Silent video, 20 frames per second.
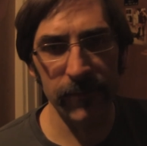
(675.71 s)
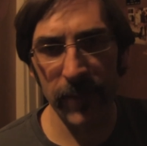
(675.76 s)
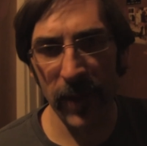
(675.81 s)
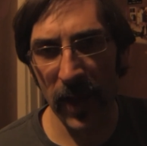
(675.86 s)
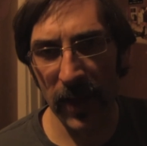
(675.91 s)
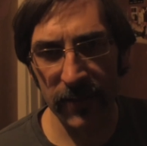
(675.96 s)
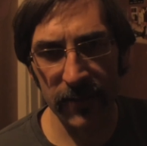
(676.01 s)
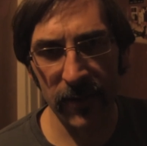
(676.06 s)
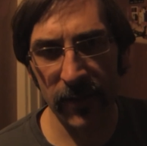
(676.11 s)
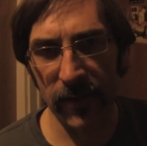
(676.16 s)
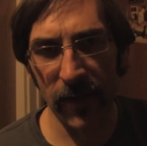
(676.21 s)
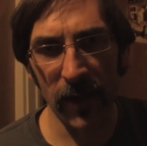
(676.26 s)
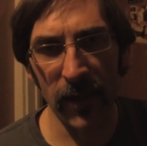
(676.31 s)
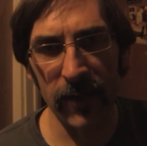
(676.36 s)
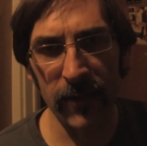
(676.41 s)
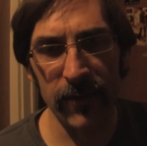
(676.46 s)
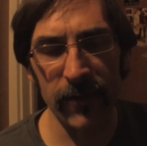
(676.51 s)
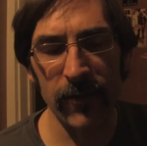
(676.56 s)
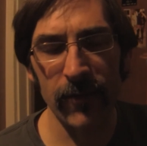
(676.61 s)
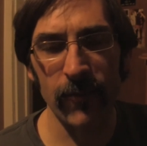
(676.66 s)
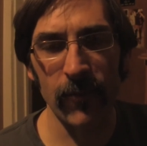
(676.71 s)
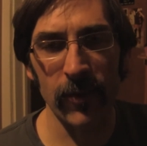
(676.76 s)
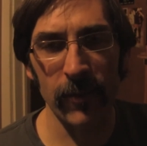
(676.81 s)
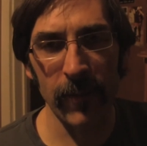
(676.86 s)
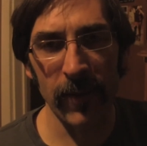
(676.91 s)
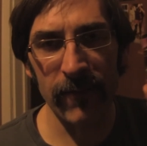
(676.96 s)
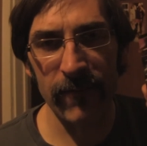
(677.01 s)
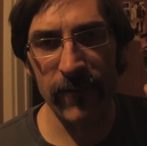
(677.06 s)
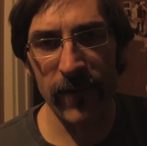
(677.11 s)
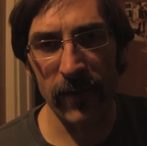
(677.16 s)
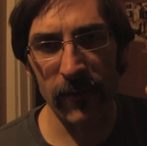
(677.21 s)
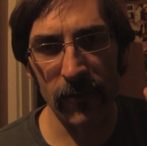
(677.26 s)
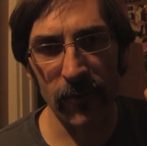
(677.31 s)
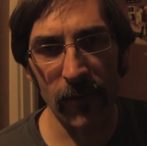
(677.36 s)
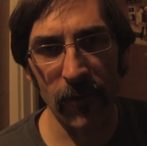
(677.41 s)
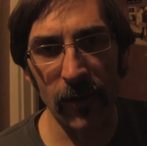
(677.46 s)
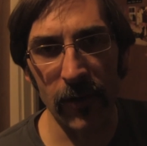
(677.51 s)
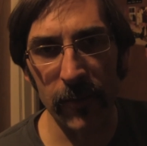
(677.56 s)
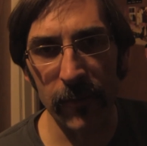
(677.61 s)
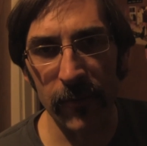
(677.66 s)
Basket Case. This is one of my favorite
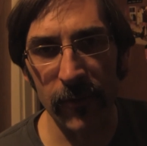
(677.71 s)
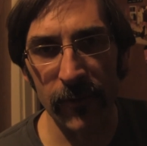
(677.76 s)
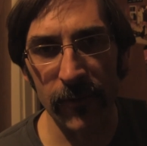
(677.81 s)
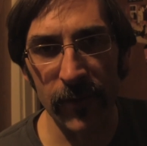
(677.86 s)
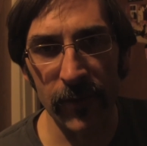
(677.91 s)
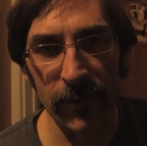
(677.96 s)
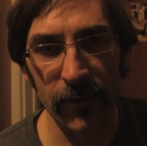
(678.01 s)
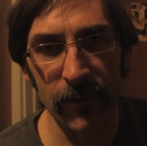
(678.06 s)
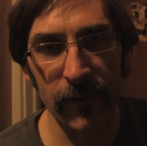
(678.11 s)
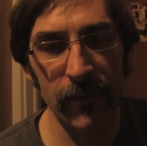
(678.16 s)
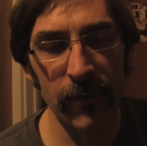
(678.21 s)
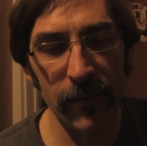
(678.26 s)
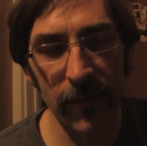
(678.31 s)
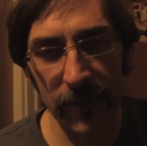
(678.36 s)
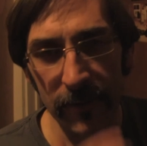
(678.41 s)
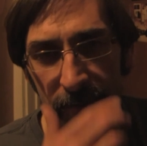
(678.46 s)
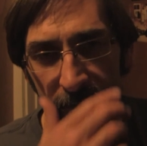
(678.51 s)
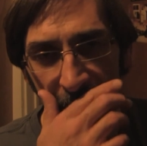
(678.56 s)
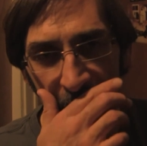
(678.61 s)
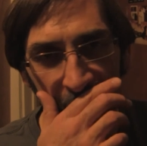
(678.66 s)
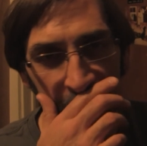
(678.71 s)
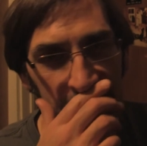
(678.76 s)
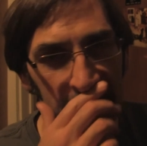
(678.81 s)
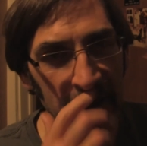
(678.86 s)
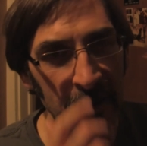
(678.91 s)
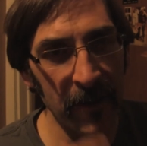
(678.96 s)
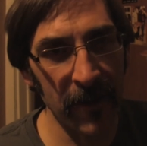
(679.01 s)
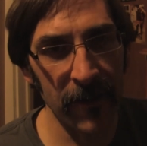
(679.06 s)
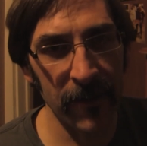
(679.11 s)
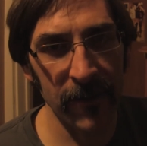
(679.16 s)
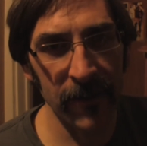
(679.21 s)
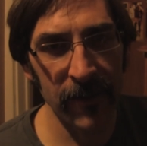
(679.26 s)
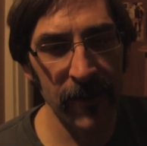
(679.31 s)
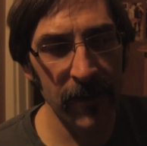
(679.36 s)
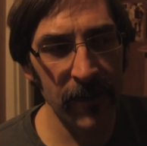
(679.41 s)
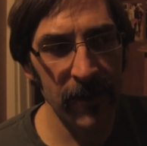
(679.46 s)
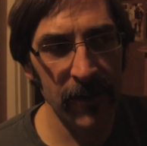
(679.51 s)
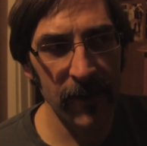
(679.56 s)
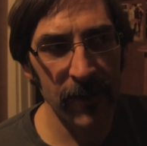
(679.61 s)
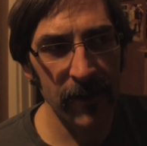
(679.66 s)
horror movies. It's like the
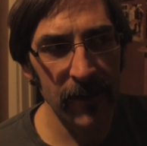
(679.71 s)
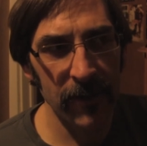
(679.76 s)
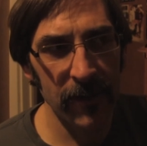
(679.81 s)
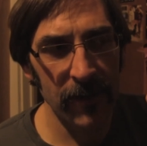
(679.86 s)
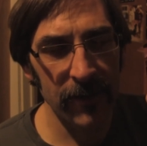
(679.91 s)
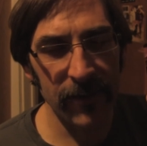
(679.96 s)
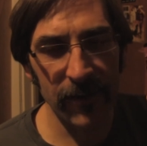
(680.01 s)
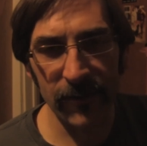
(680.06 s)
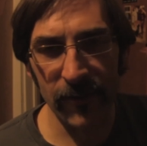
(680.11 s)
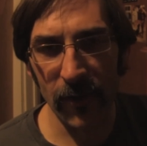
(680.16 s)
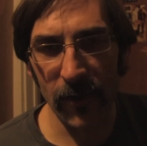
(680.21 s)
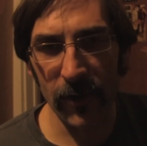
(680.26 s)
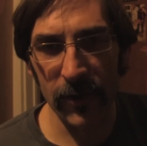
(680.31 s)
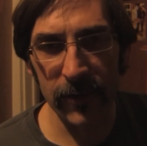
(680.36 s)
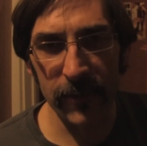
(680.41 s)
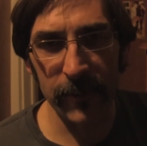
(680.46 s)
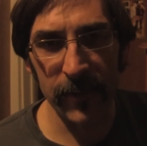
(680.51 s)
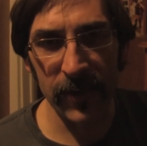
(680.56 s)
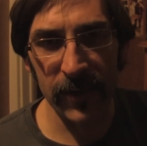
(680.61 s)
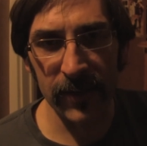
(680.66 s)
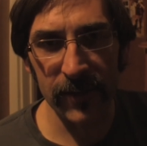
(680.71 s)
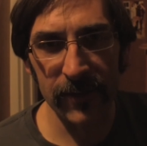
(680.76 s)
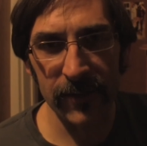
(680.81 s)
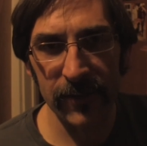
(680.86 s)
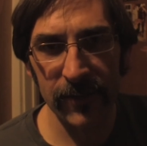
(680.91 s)
ultimate